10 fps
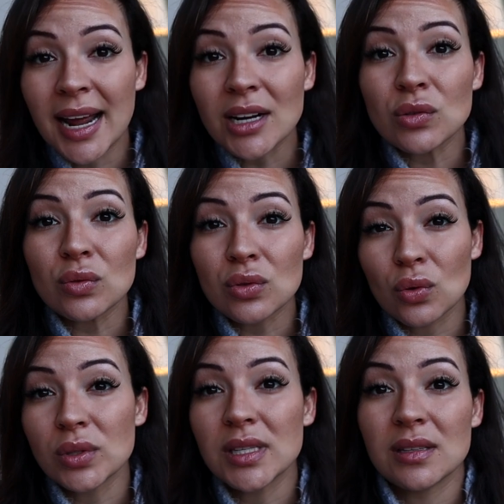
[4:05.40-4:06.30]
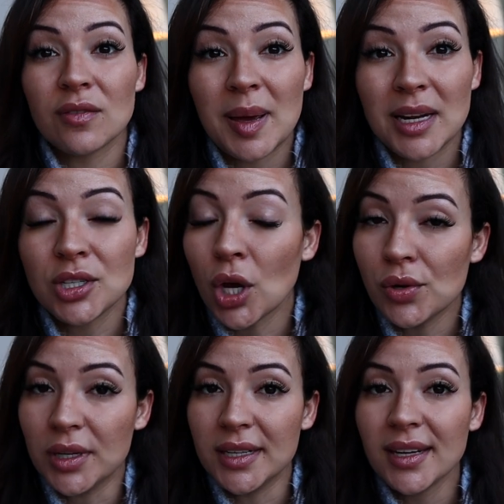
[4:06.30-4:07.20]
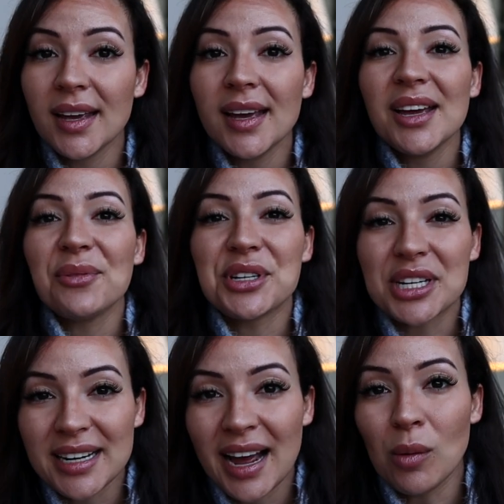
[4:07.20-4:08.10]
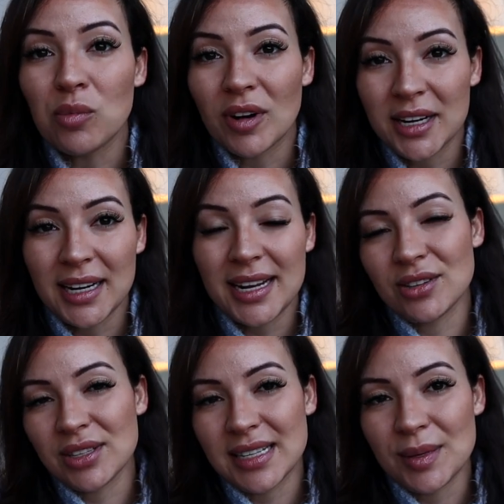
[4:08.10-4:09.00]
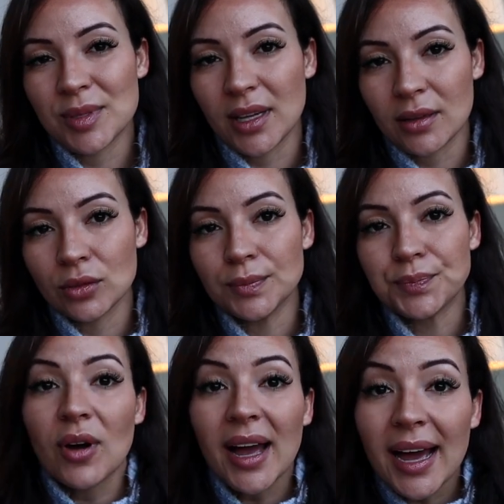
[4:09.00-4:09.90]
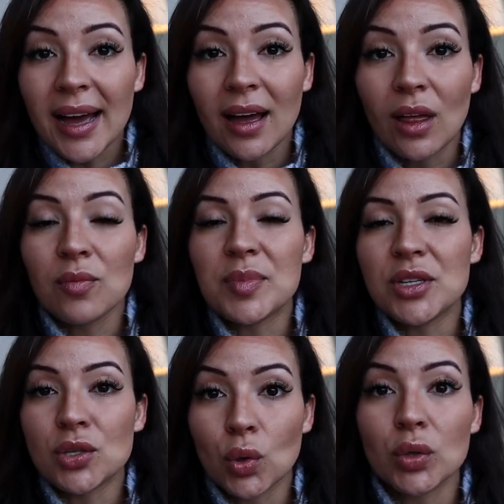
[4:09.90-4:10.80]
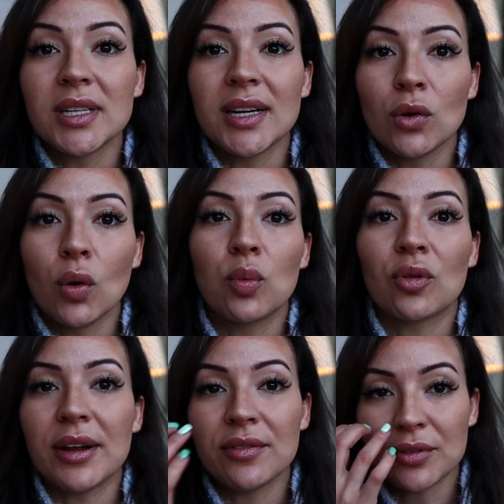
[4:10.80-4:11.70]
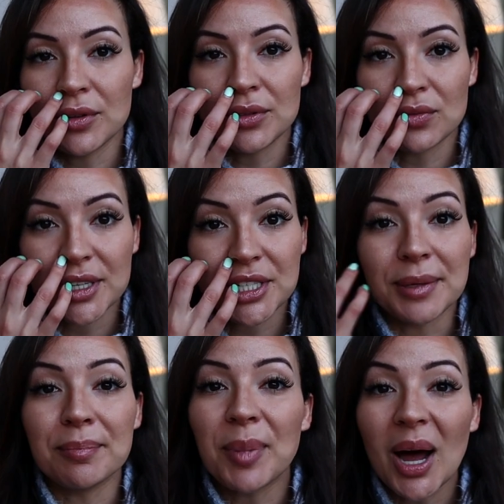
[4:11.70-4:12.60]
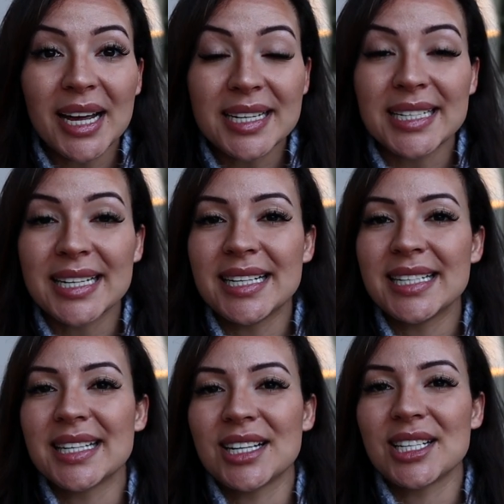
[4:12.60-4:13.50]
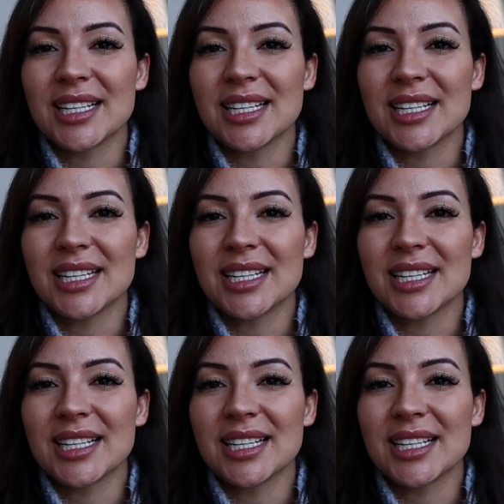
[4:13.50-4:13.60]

natural sources of melatonin, which can help regulate your sleep cycle. For hair health, be sure to incorporate foods rich in biotin, such